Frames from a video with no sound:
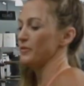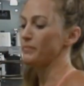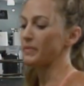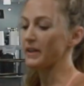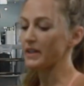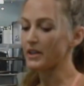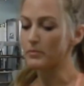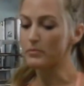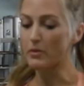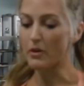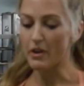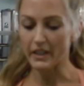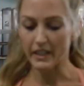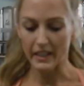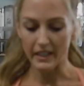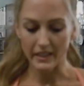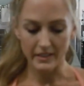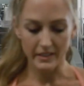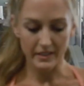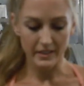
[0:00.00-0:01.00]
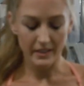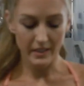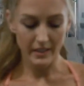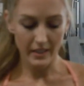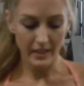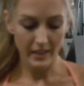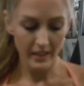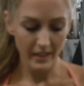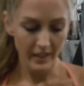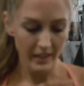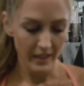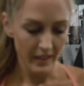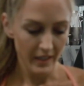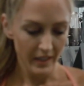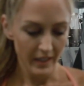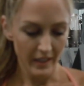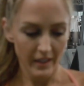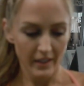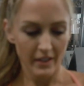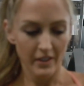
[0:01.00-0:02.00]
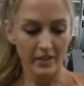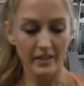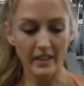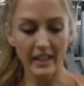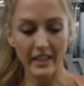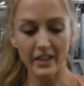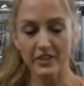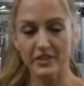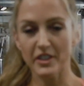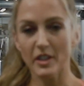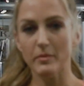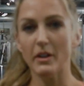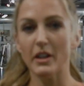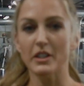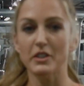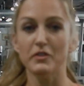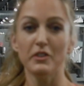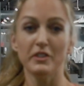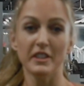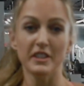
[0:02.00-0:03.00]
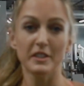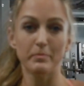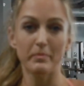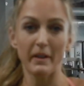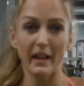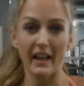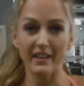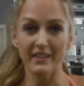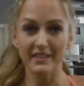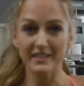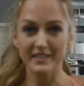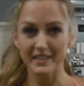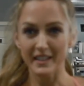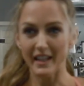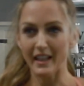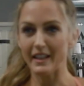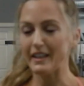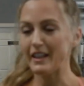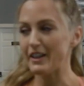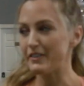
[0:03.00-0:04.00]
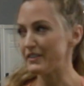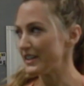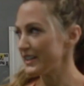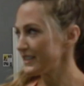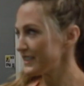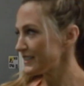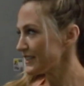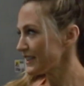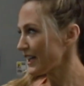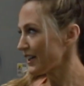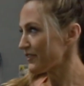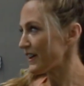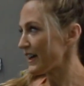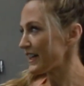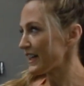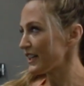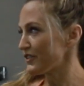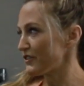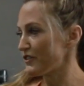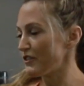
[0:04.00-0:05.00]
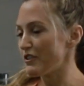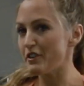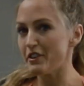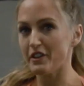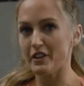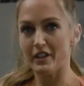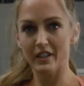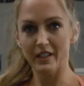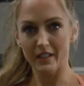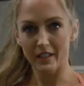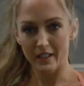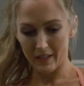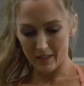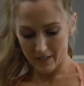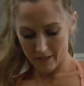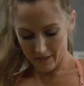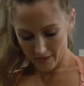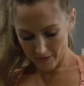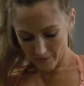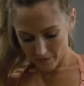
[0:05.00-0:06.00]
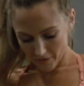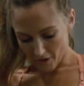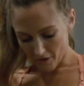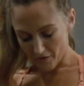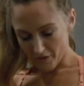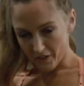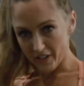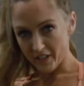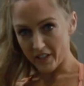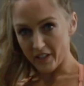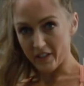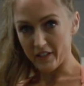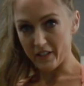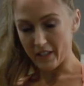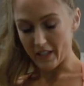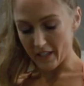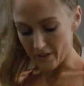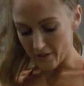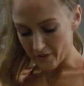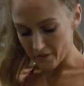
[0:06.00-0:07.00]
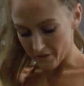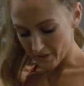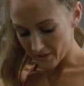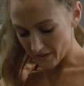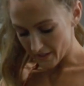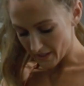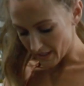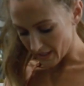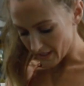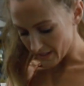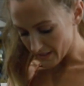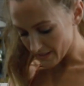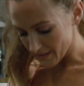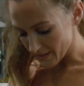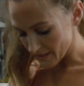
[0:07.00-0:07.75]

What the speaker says: Better Body. Thank you so much for this belt. I love it. I've had it for over a year now, and